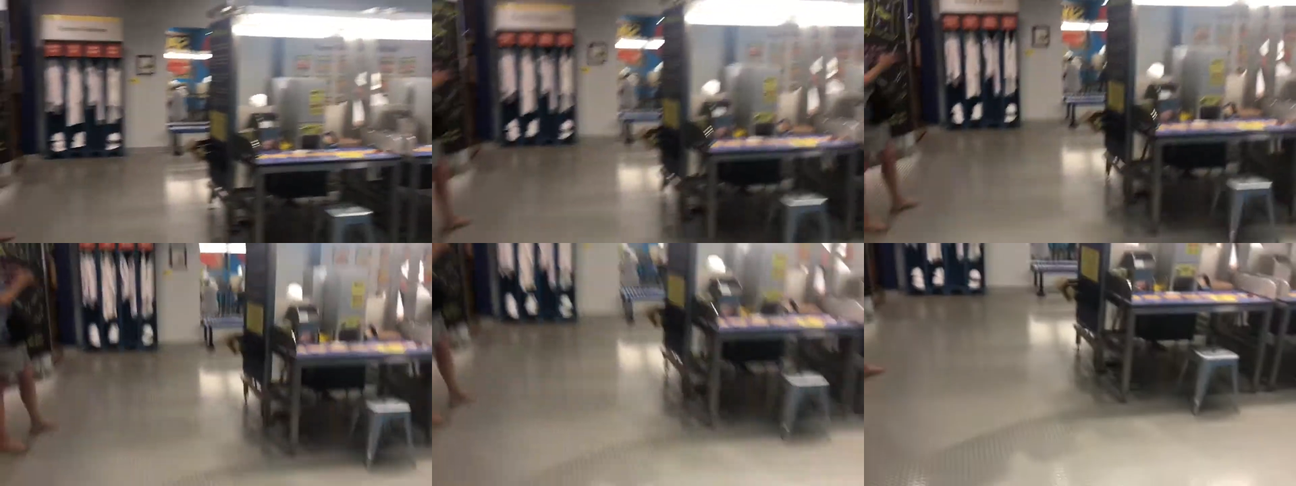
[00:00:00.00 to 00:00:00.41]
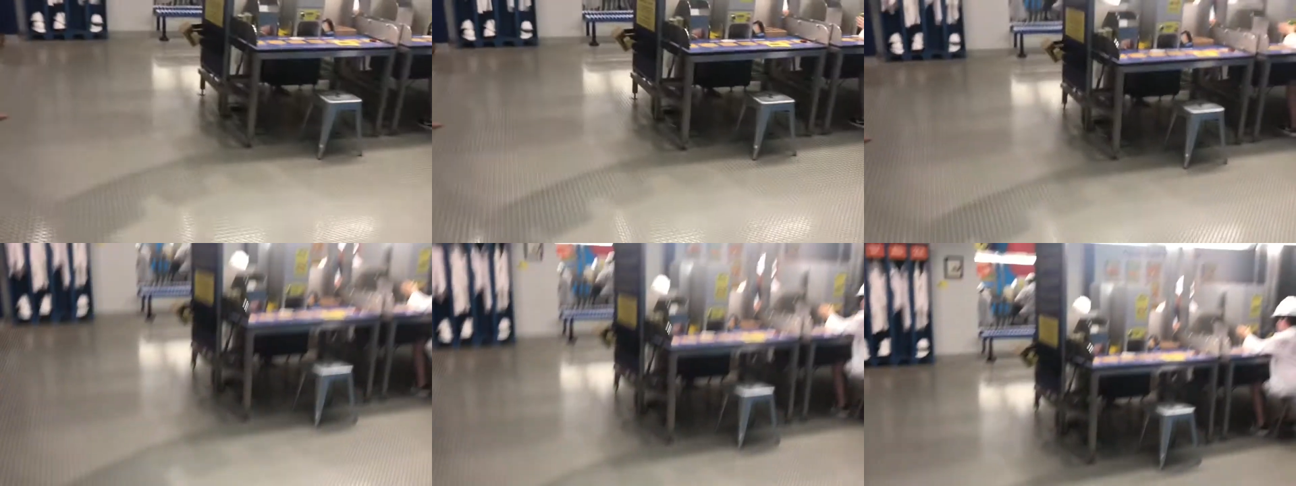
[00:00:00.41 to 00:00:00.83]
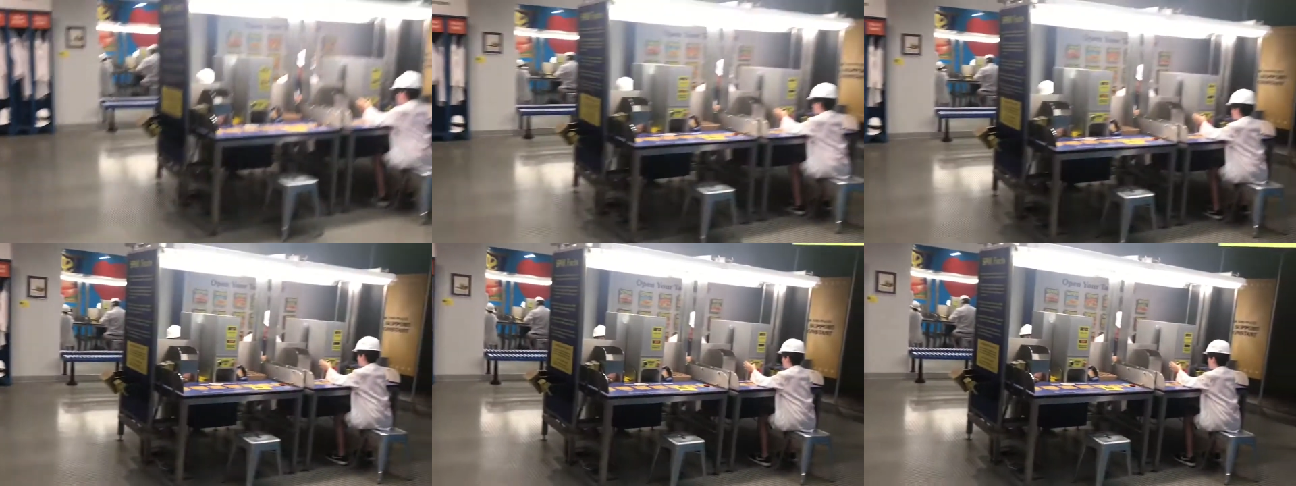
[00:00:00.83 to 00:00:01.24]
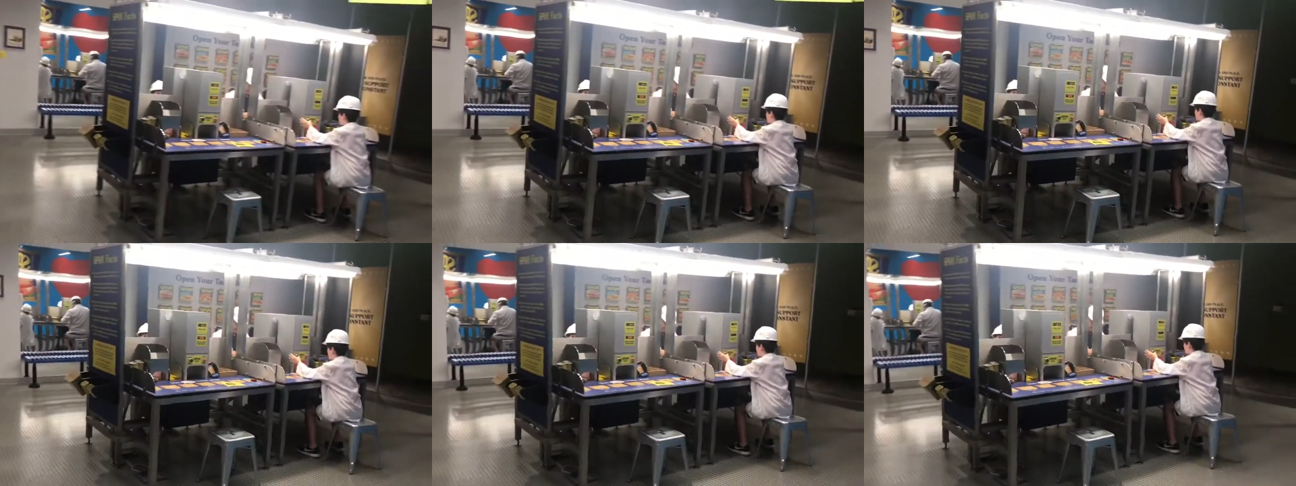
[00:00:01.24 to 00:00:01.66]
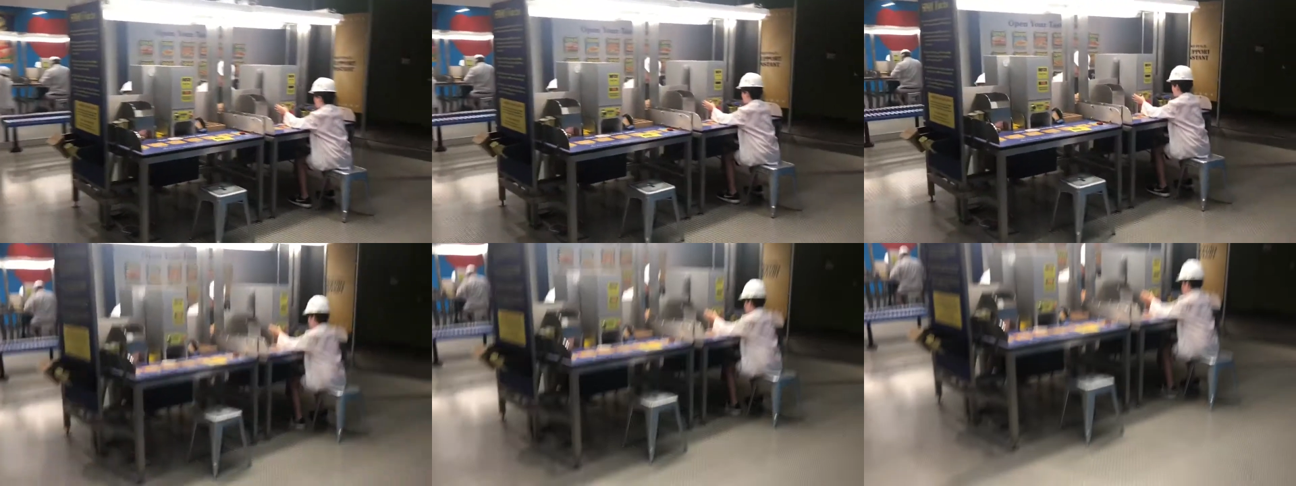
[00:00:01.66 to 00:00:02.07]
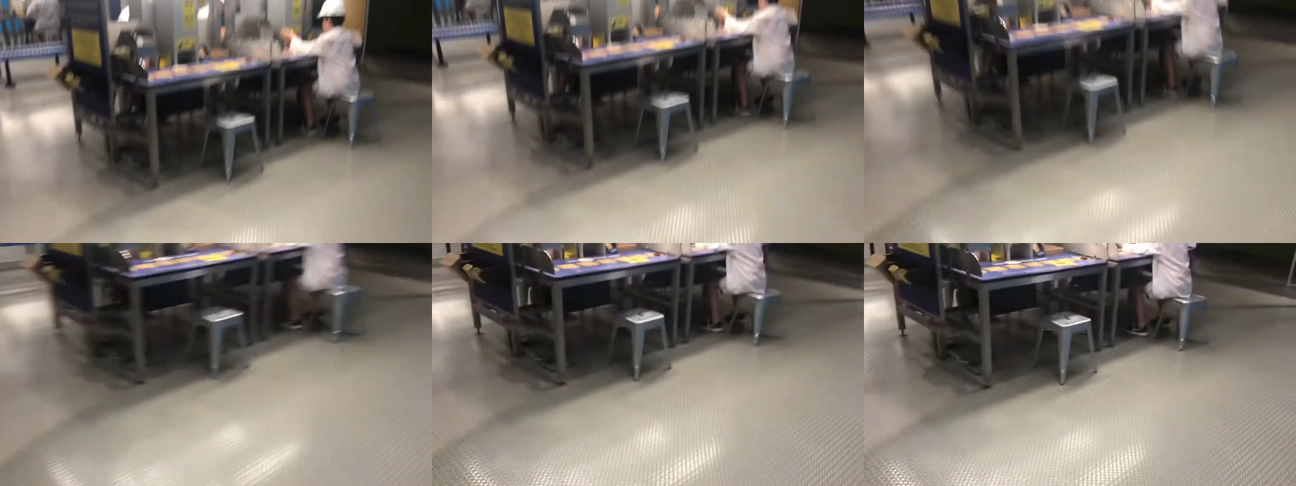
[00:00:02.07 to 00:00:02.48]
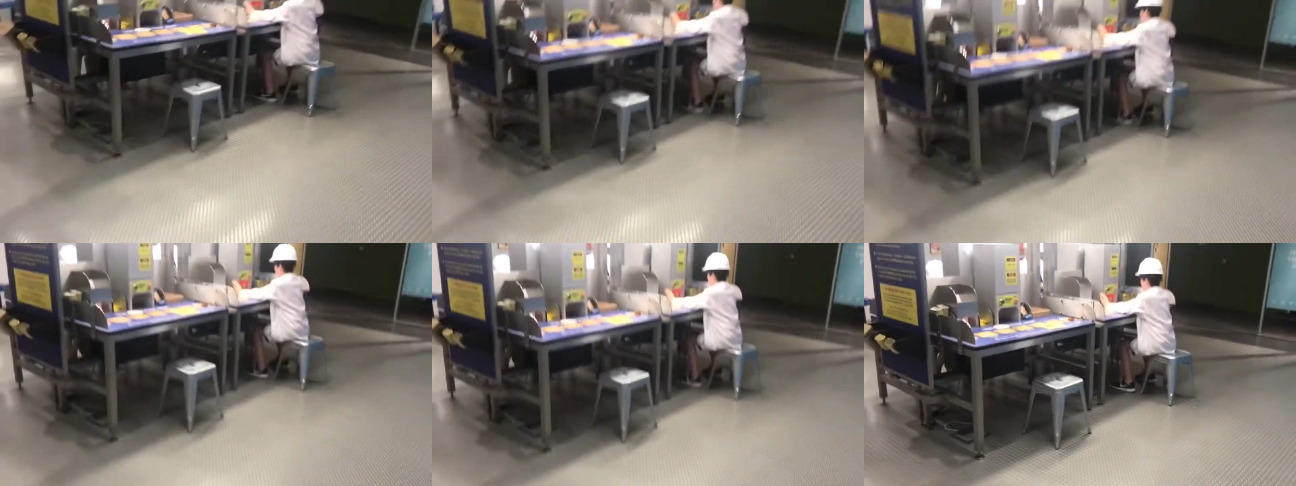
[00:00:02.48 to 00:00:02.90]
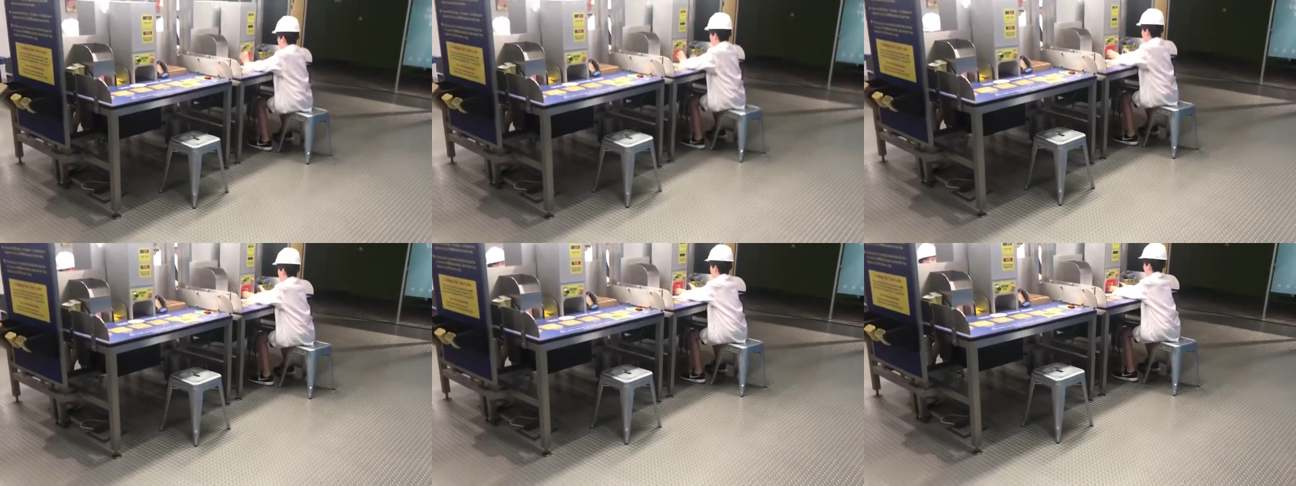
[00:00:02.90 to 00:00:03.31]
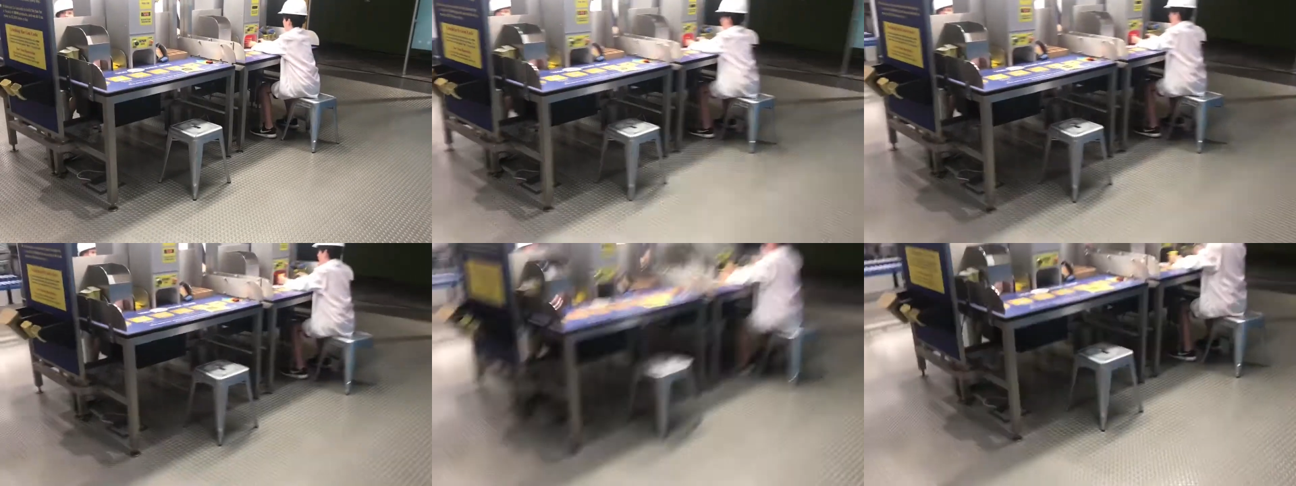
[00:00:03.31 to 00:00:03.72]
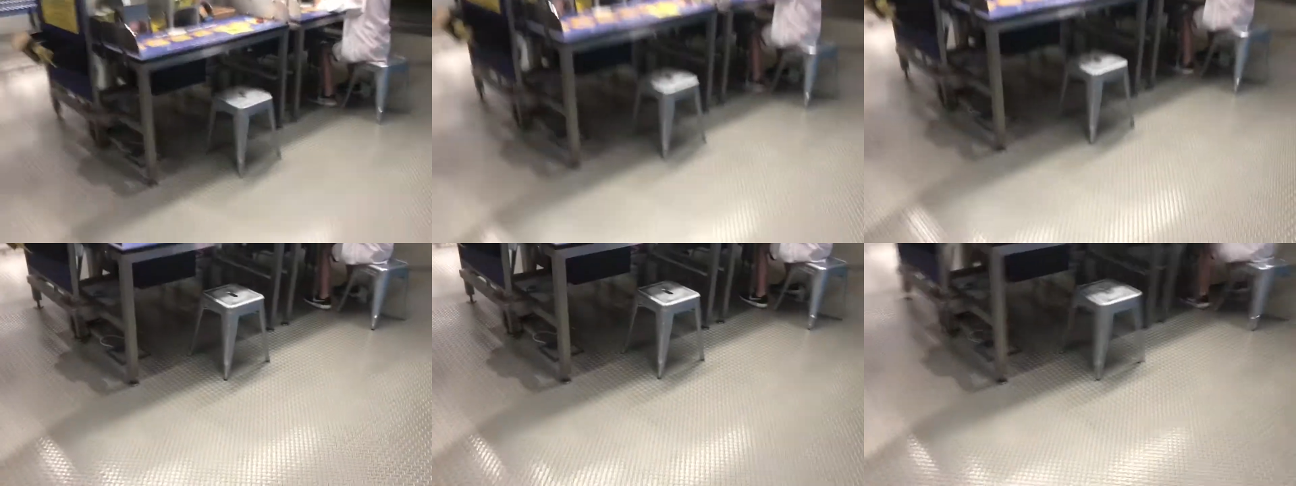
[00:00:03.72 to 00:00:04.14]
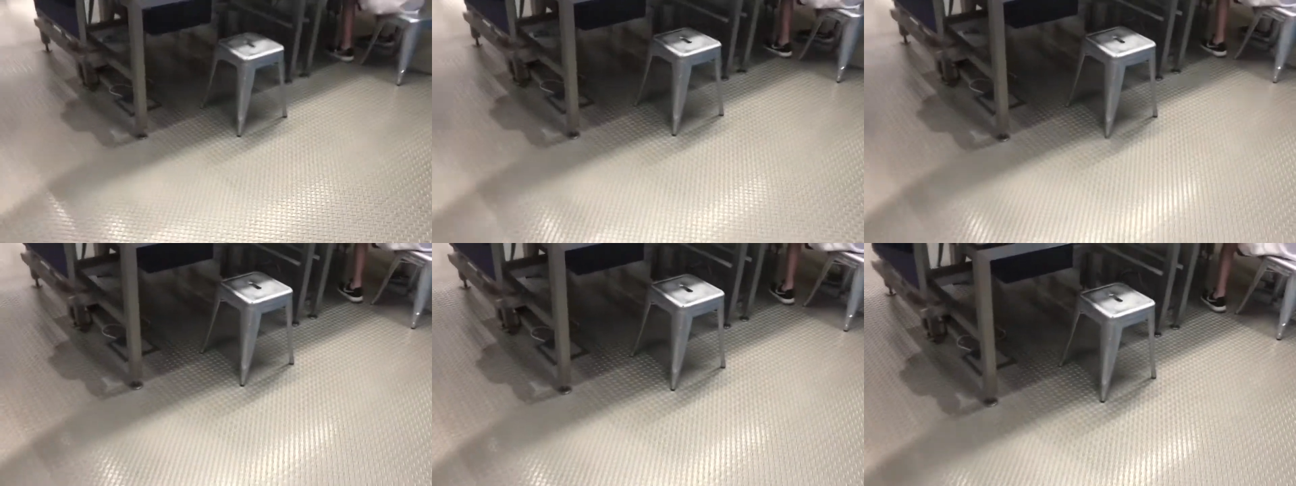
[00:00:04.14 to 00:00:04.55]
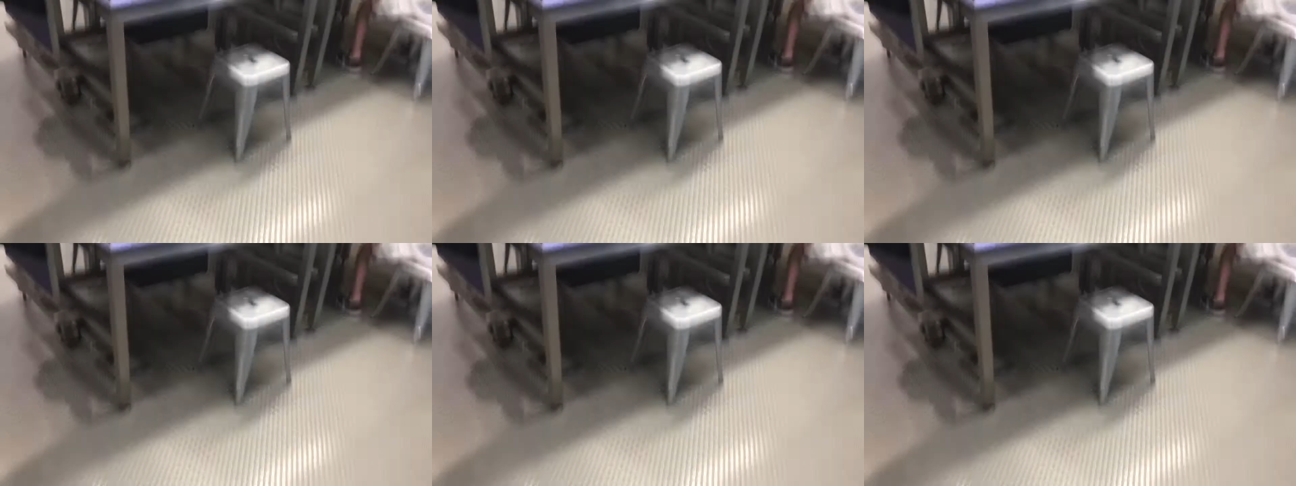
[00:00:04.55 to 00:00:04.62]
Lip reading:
[unreadable: no face in view]